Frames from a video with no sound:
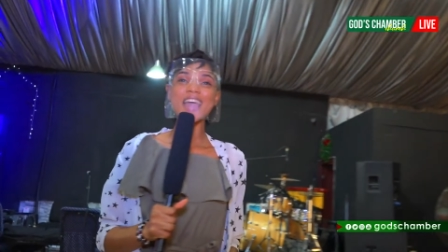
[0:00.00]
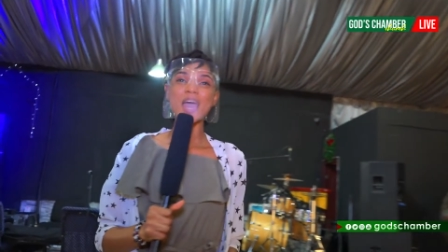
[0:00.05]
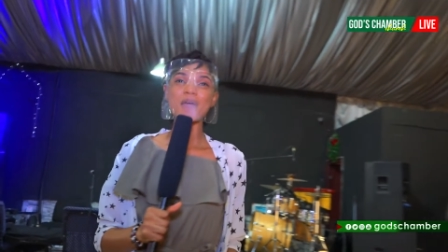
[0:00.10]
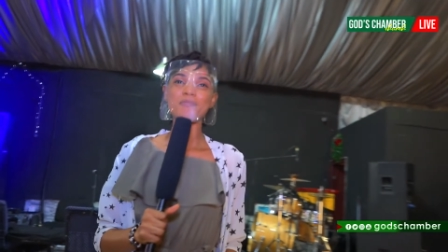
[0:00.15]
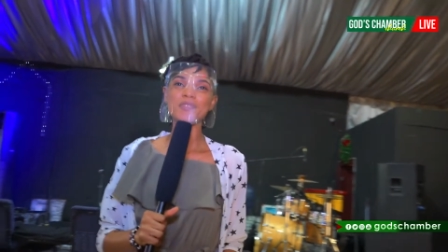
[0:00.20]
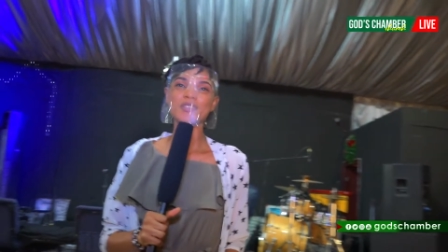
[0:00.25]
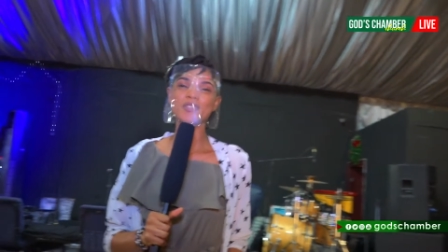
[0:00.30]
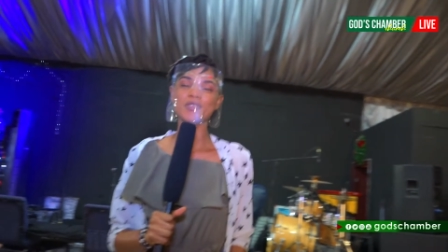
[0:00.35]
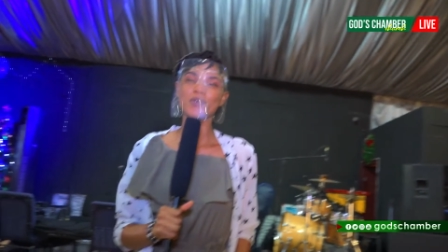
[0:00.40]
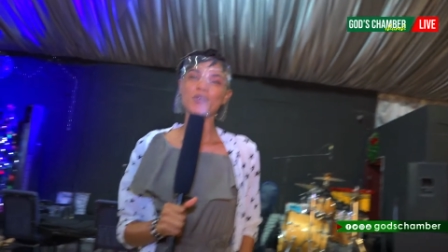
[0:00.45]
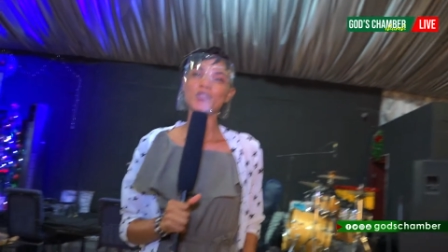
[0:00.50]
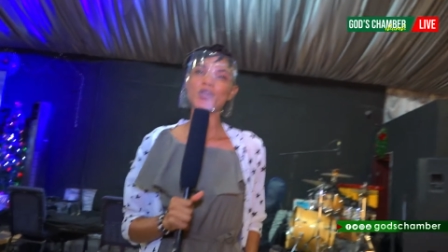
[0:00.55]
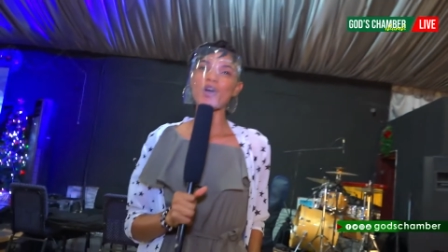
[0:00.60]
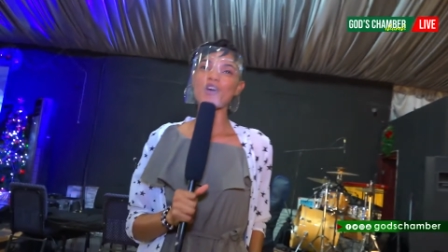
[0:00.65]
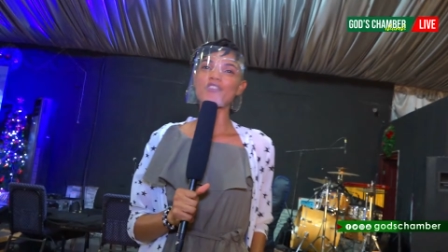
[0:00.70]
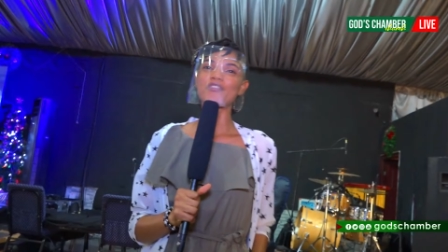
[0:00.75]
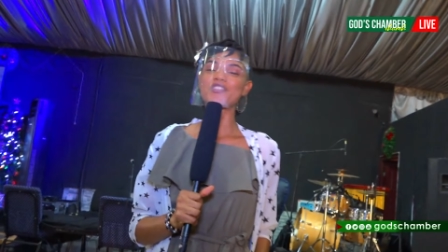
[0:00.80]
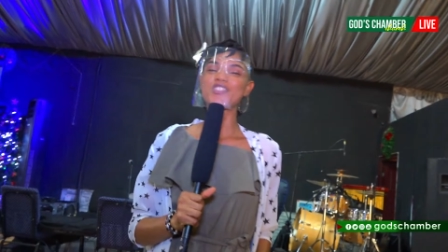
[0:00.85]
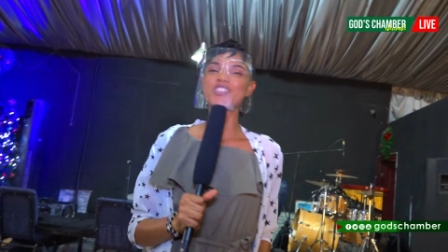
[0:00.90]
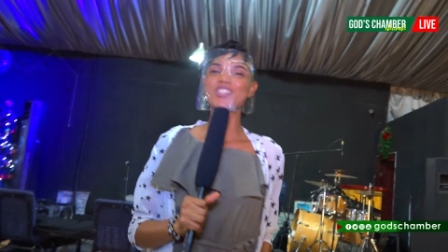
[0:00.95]
episode
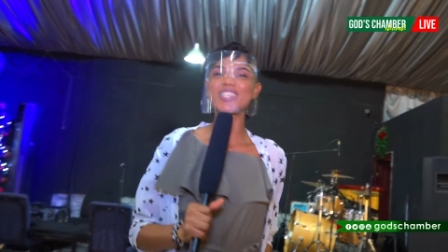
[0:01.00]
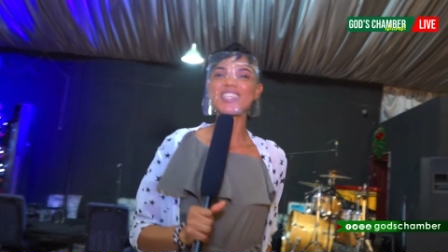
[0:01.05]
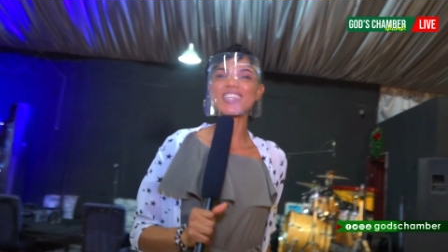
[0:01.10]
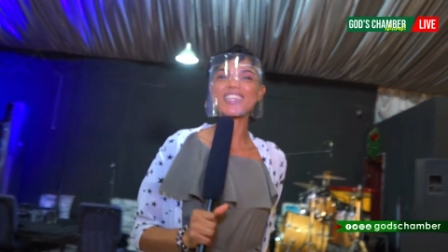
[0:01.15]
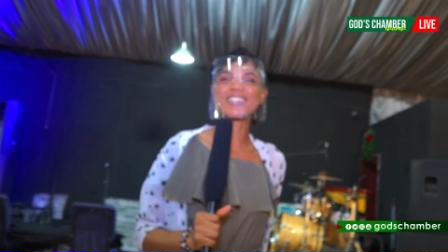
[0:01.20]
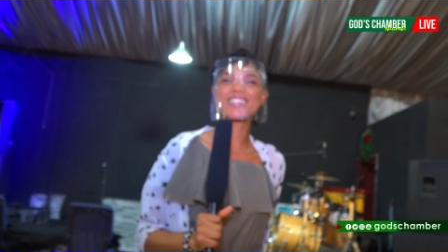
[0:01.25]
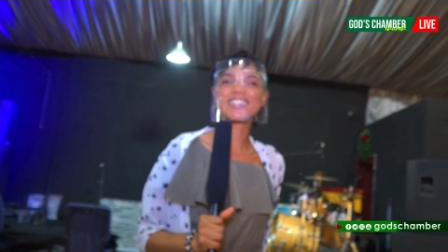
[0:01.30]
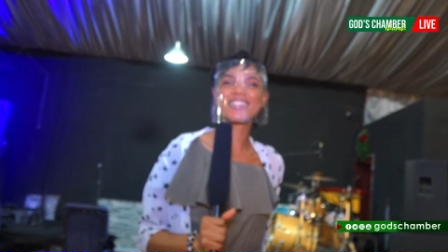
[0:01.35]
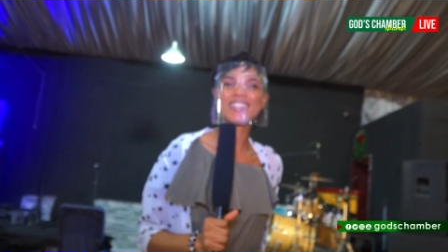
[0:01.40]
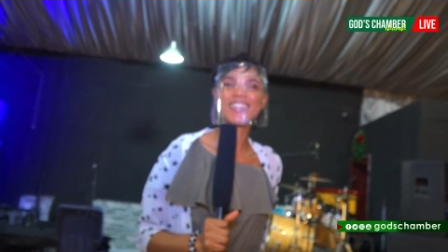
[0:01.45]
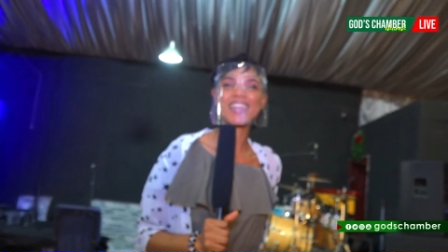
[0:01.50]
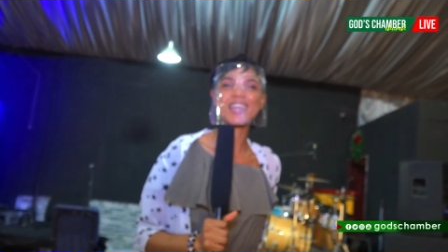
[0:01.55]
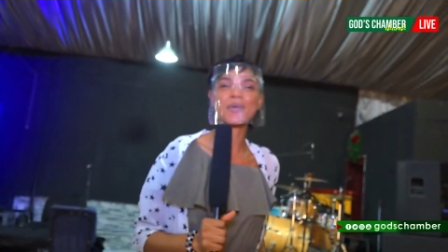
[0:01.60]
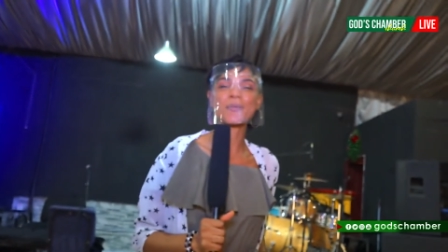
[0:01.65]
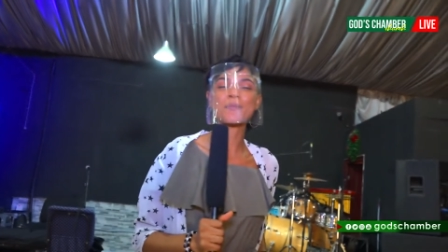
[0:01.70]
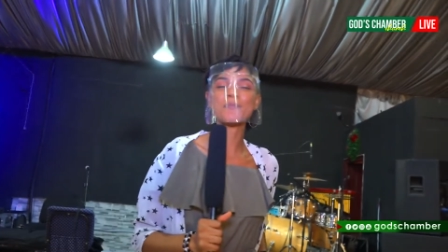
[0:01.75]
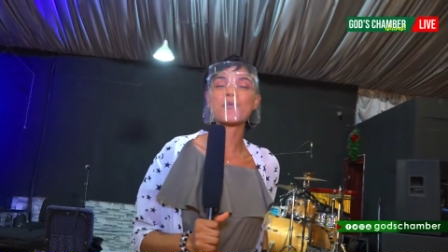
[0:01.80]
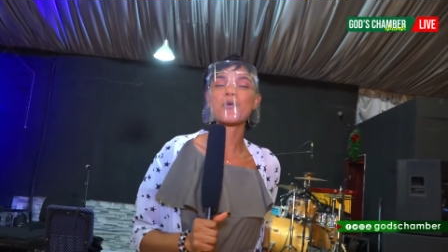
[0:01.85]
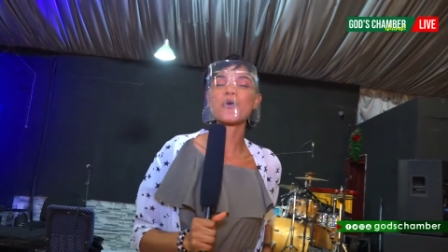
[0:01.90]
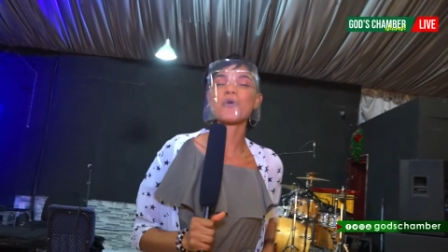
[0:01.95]
of GC
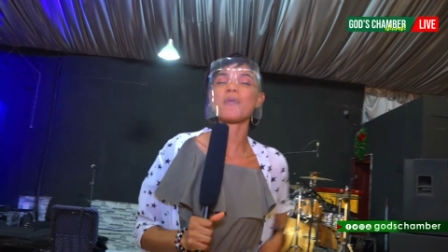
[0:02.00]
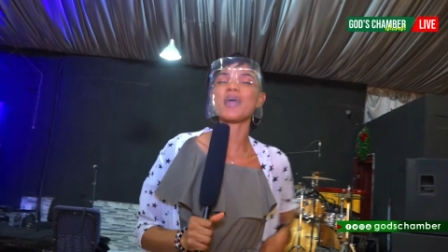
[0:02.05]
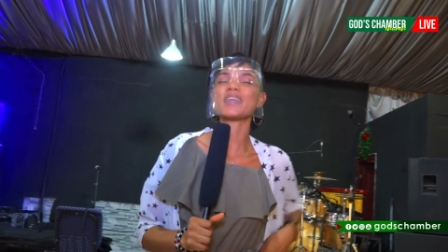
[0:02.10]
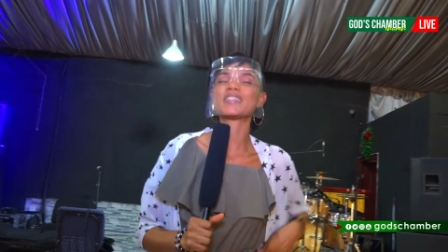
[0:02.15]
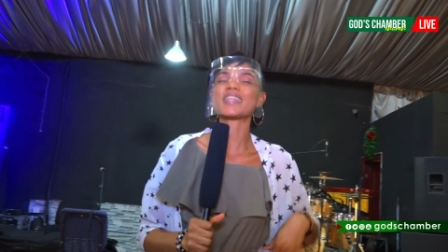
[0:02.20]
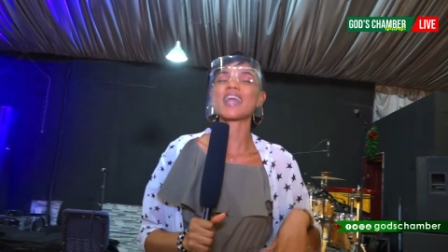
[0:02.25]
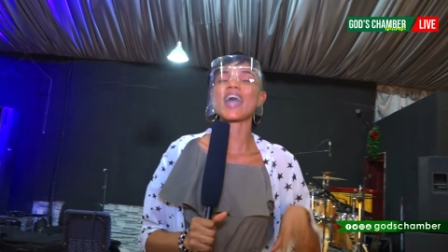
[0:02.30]
Moments.